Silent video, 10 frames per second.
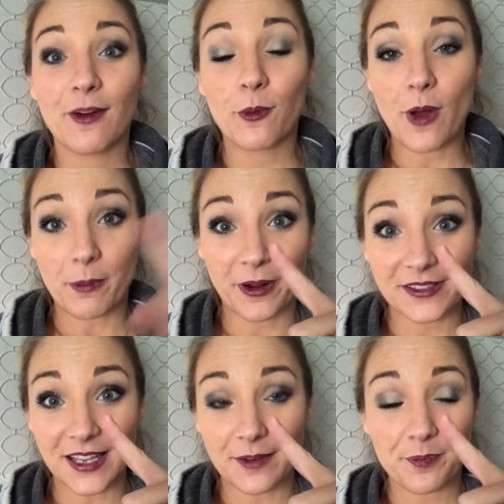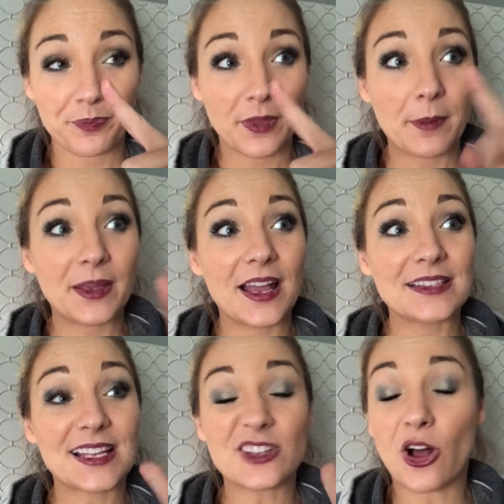one person,
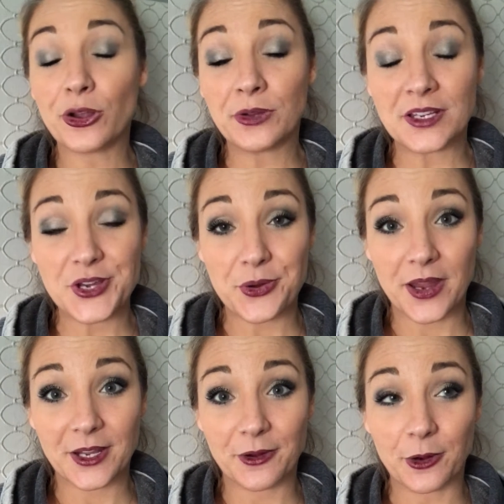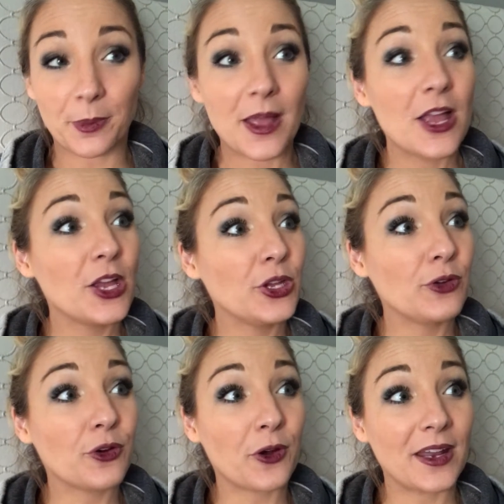because that's all you need to create a group.
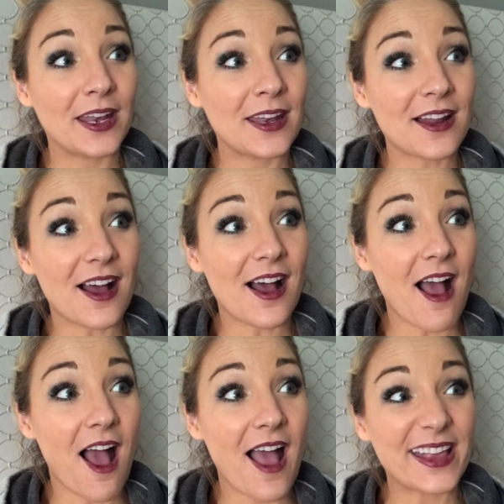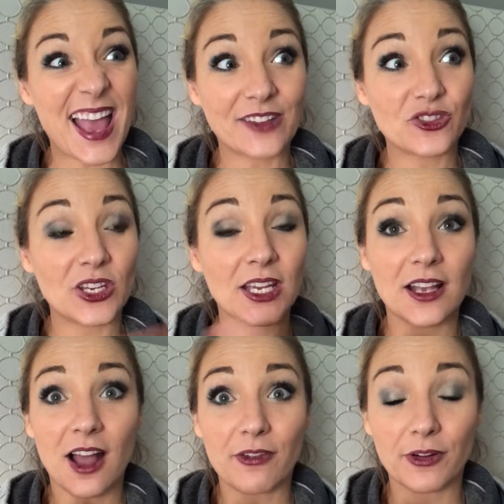You've created a catchy
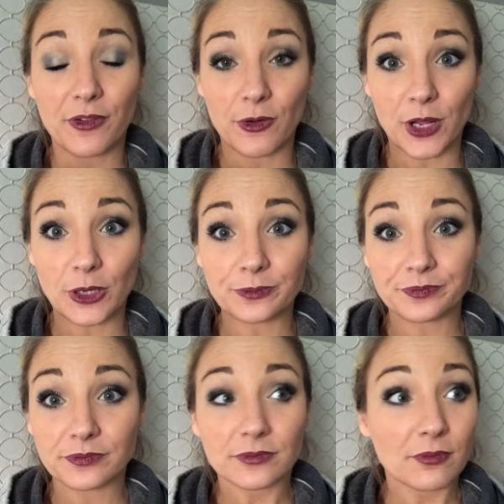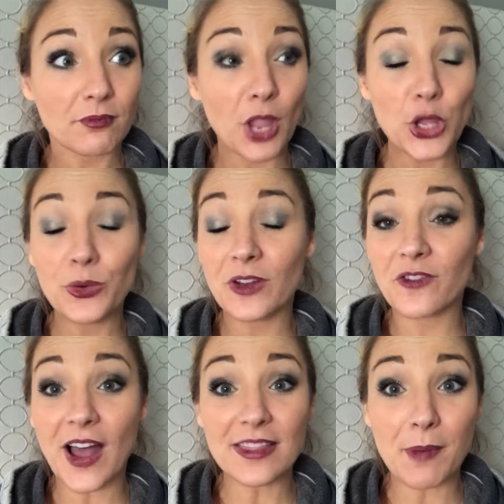cover photo. You can
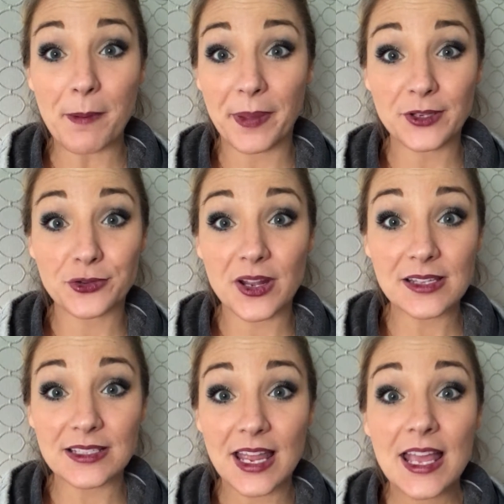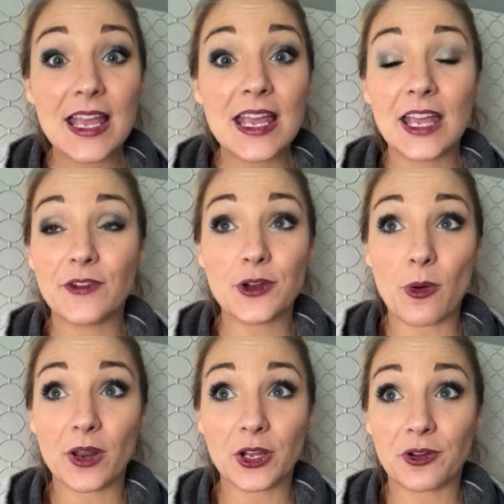find them on Pinterest. If you
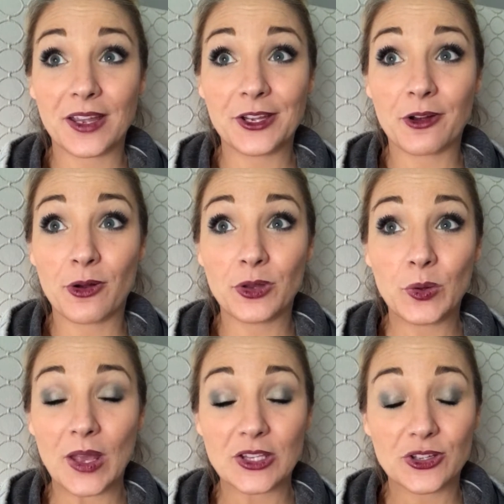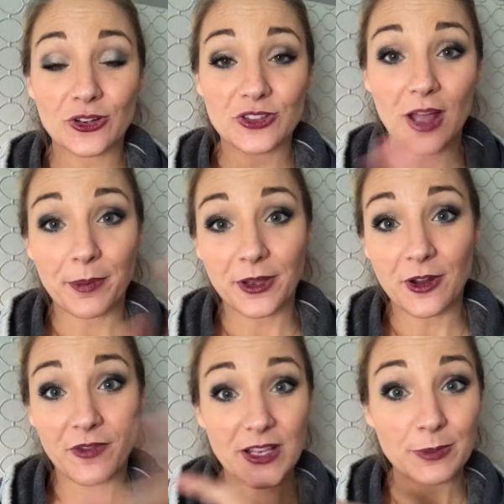don't want to create your own, you can search up,
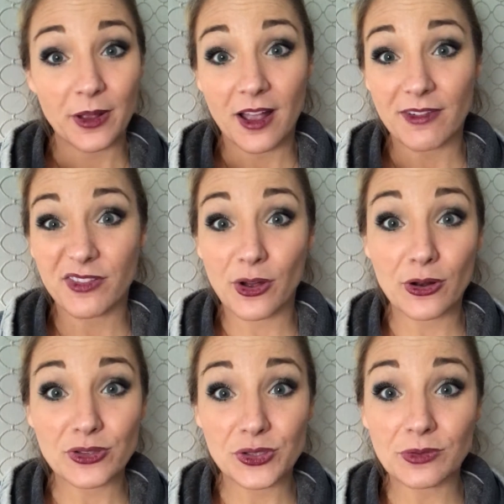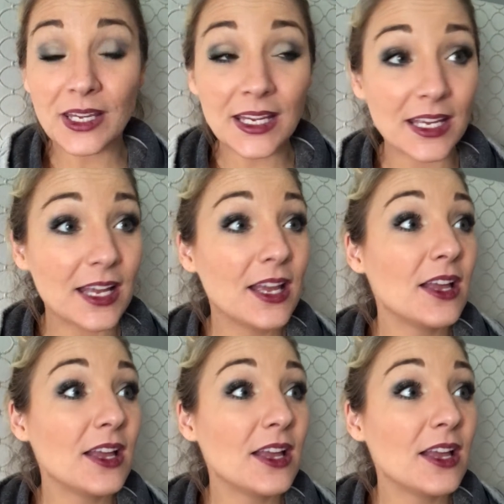Facebook cover photos unique.